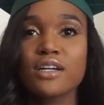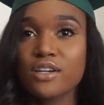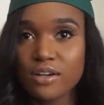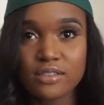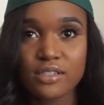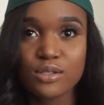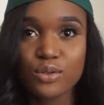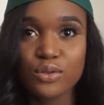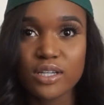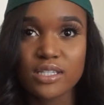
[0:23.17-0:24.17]
nursing
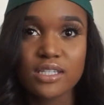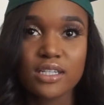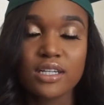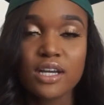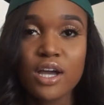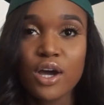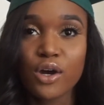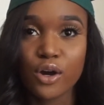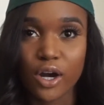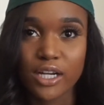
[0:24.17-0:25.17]
school, is to
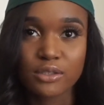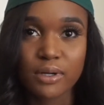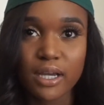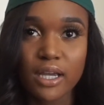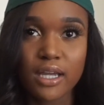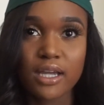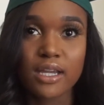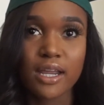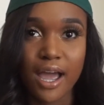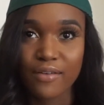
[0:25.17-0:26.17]
graduate
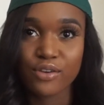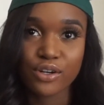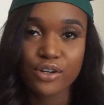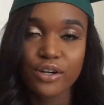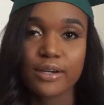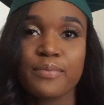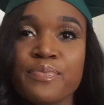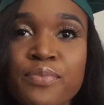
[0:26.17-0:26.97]
and have your degree.